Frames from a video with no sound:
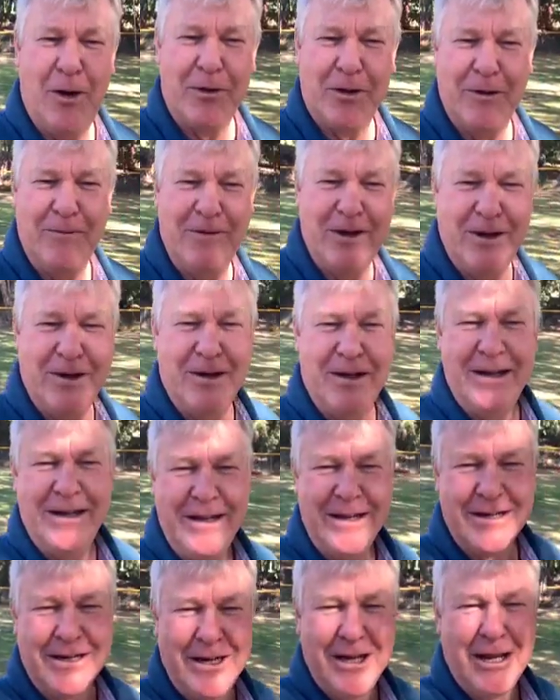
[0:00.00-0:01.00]
both of you.
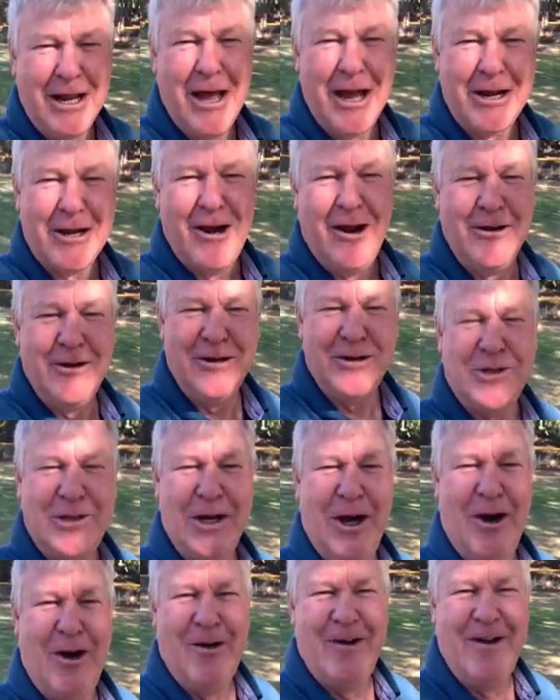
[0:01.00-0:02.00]
Good luck on your
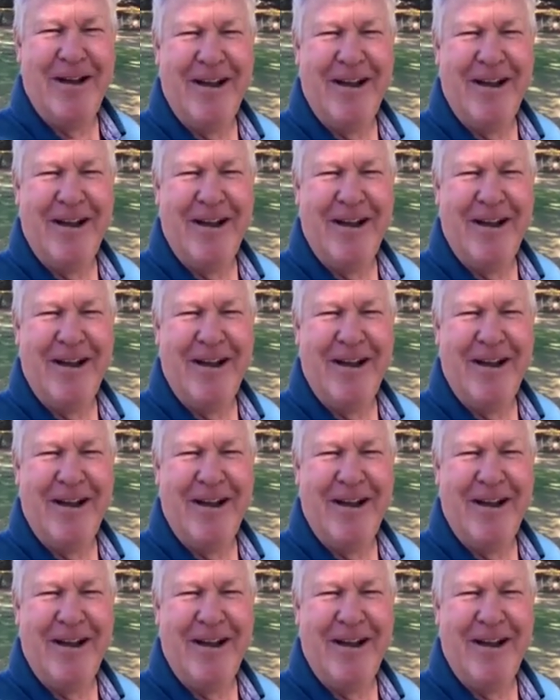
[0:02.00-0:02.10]
show.